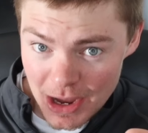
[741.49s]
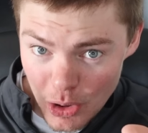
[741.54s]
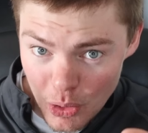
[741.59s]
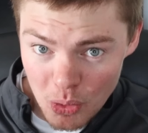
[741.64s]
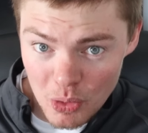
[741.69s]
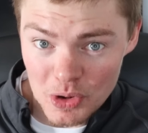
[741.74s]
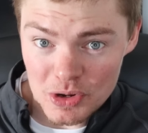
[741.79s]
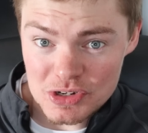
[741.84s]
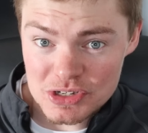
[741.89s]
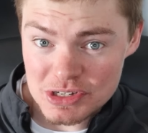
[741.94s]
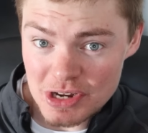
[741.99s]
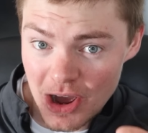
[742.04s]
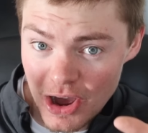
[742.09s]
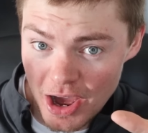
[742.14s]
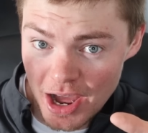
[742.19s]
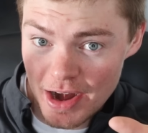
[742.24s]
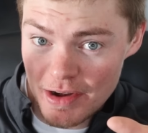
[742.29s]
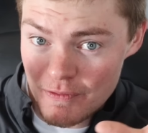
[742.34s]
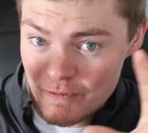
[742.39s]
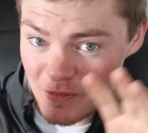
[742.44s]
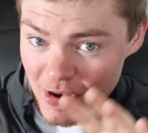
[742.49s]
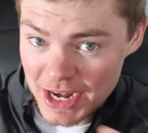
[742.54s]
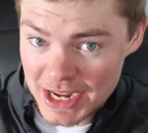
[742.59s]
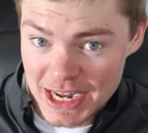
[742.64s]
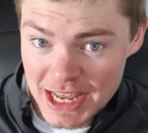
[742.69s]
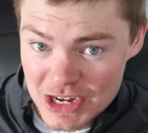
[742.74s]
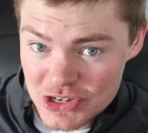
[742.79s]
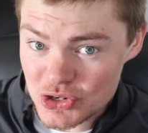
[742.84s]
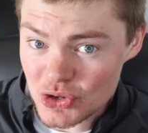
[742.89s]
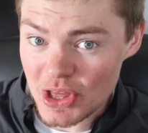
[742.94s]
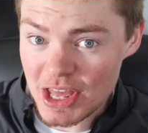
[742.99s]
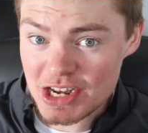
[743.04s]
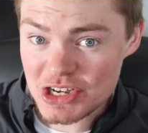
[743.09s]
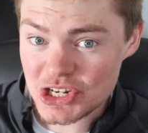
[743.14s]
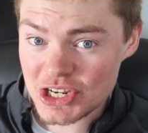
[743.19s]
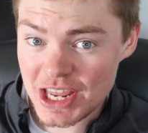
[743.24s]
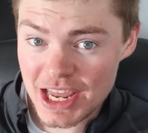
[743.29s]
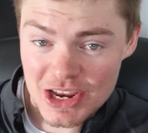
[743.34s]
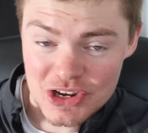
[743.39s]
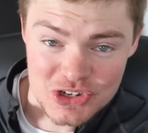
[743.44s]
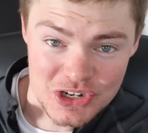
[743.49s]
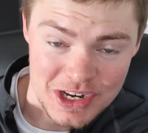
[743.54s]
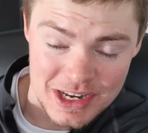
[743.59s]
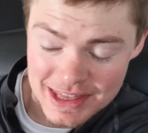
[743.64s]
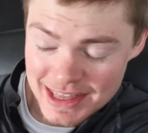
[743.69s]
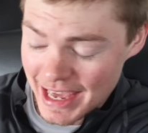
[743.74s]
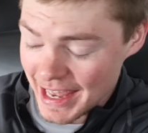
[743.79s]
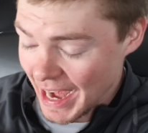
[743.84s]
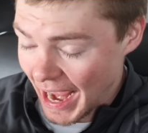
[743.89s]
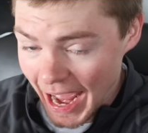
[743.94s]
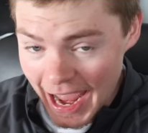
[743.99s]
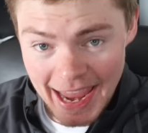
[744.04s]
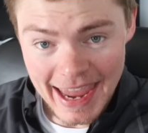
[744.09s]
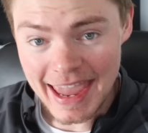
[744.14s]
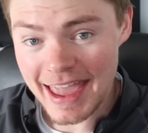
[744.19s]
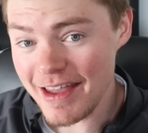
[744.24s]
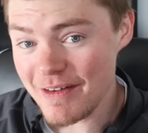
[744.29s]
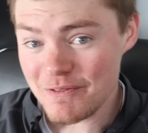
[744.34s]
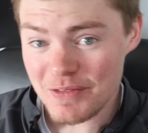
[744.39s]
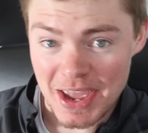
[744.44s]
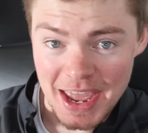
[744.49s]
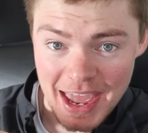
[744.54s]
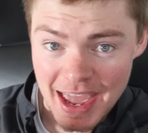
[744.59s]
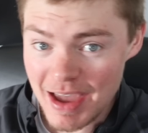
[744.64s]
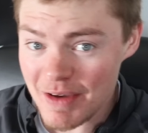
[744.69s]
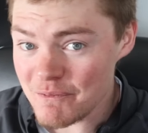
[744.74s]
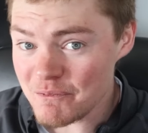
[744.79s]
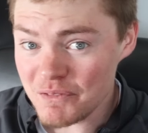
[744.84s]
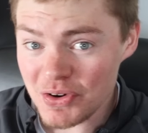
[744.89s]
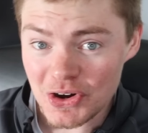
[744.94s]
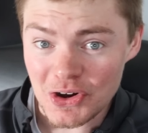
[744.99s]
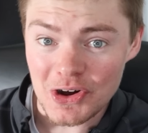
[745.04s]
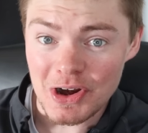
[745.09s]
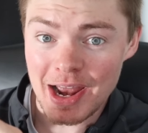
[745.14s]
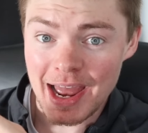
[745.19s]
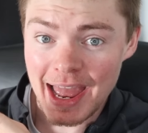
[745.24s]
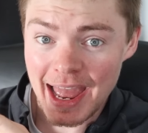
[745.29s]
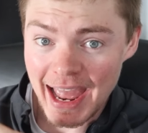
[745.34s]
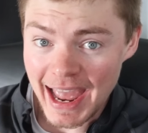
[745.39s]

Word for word: course on financial education that I have ever